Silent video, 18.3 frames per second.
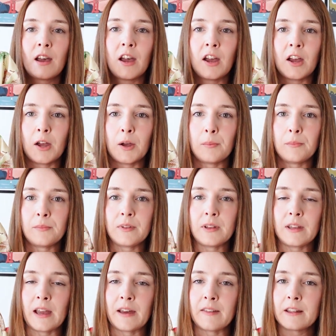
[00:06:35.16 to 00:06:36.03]
Um,
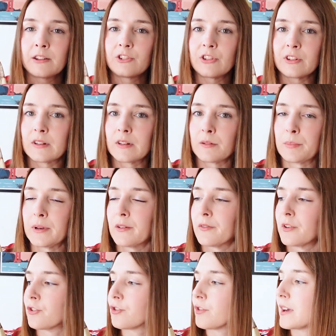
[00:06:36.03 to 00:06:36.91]
yeah, that's just a
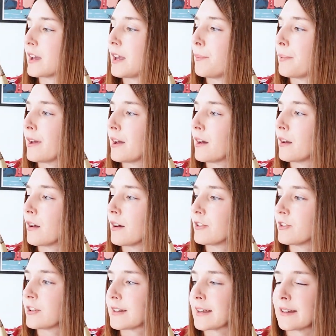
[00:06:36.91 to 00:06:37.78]
bit of a tricky bit and
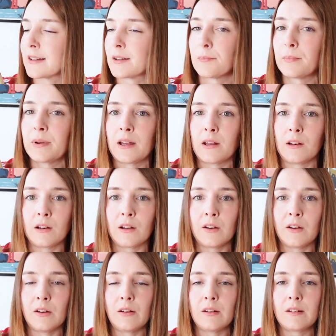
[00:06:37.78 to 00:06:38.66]
I just had to pin
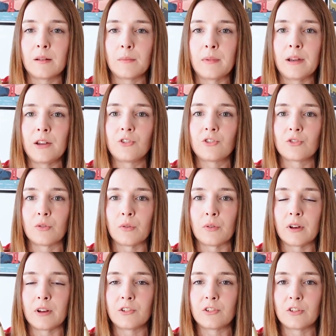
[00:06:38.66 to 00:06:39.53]
loads and make
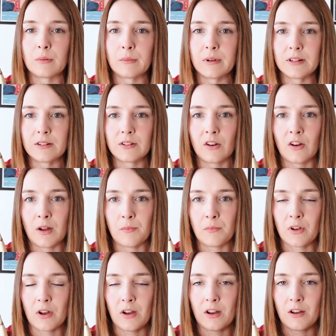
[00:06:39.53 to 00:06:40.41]
sure that I took my
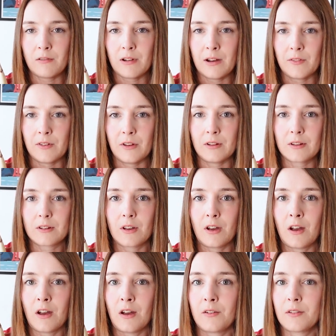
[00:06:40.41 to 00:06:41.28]
time going around those
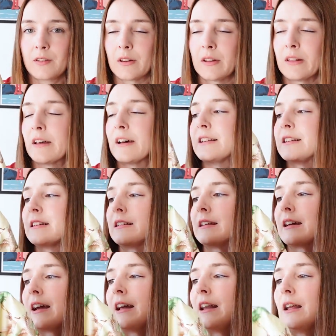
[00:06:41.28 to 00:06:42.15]
curves so that I
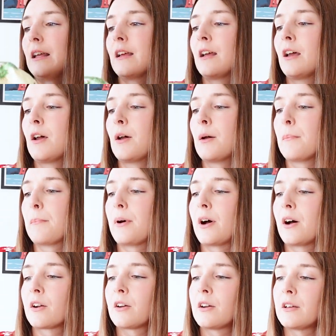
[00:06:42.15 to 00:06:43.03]
didn't get any
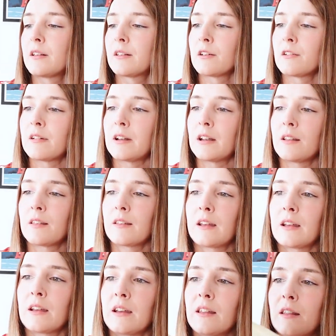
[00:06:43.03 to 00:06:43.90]
puckers or
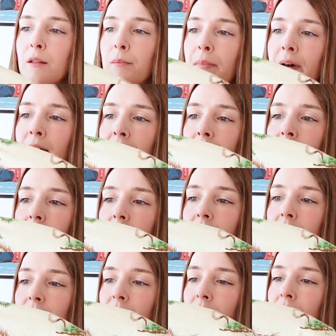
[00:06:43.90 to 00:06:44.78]
anything in the
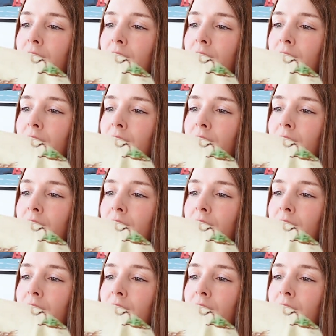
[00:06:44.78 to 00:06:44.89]
back.